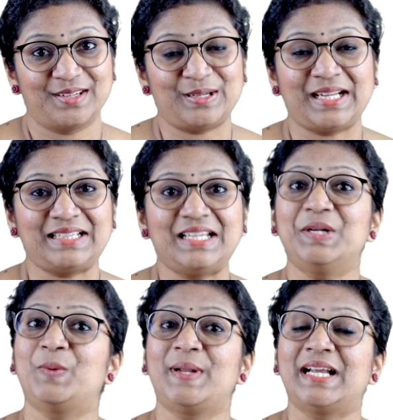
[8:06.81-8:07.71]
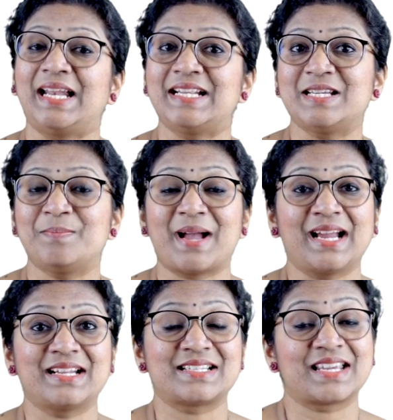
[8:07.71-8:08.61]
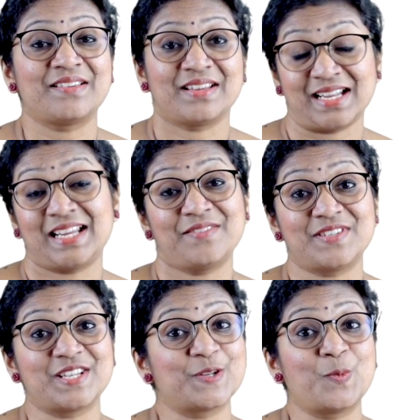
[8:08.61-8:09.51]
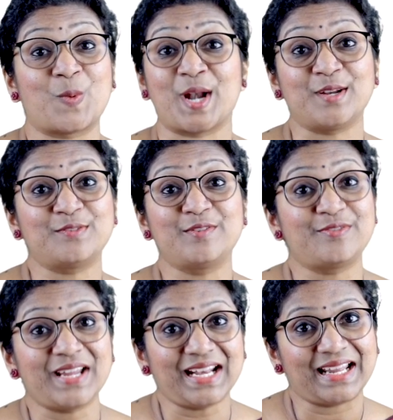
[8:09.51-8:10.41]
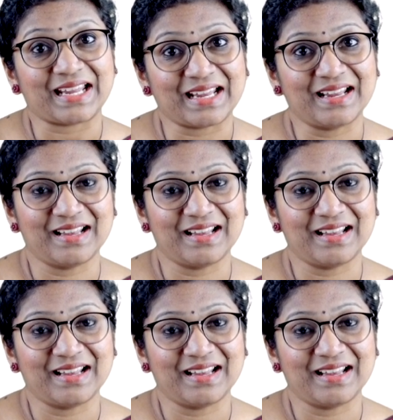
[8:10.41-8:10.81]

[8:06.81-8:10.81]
Or I think when collecting bags, it gives us a wonderful feeling.